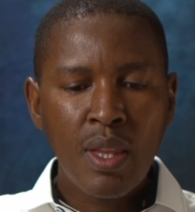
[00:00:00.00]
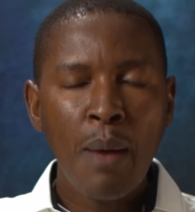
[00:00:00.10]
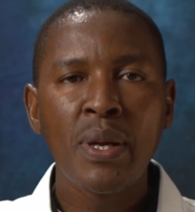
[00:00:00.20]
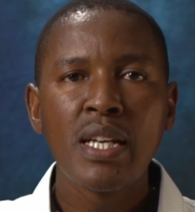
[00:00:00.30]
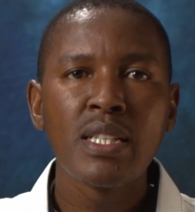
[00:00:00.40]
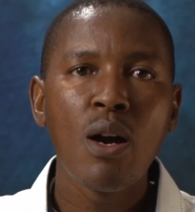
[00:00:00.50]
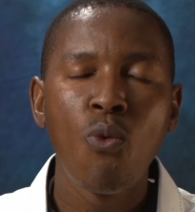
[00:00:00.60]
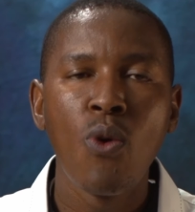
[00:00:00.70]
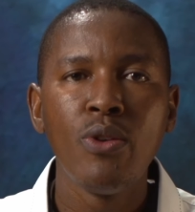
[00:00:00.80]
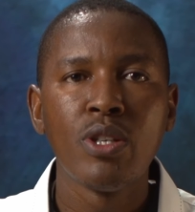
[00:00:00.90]
pressure
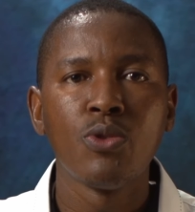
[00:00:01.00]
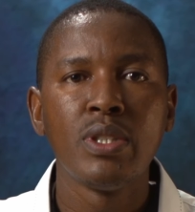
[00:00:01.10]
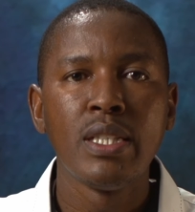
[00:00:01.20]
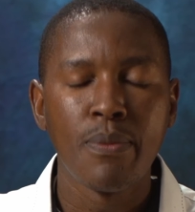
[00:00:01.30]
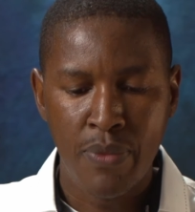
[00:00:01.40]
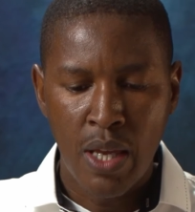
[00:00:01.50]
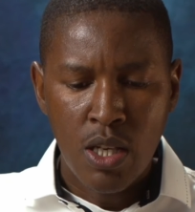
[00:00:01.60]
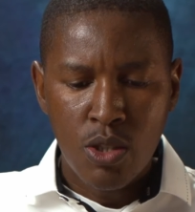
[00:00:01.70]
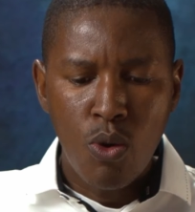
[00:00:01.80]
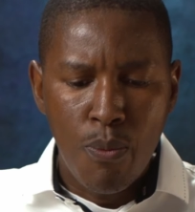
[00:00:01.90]
when you're shooting.
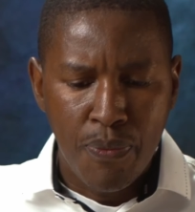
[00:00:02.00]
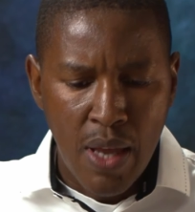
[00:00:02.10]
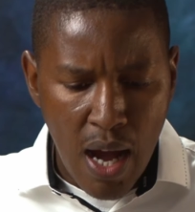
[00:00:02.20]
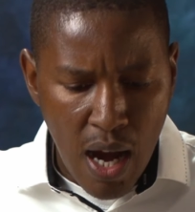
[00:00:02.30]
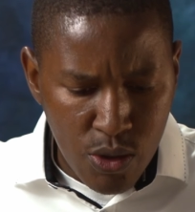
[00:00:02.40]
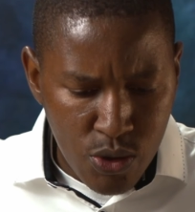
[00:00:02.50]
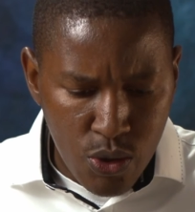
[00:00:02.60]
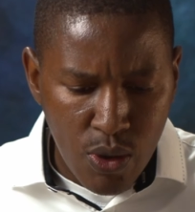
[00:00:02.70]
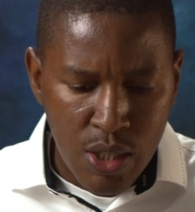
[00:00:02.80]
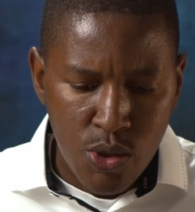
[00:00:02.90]
So how do
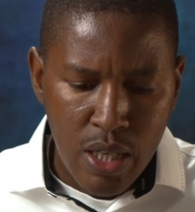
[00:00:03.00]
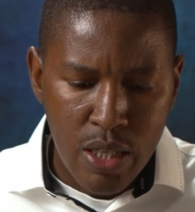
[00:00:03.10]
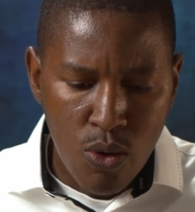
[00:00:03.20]
you actually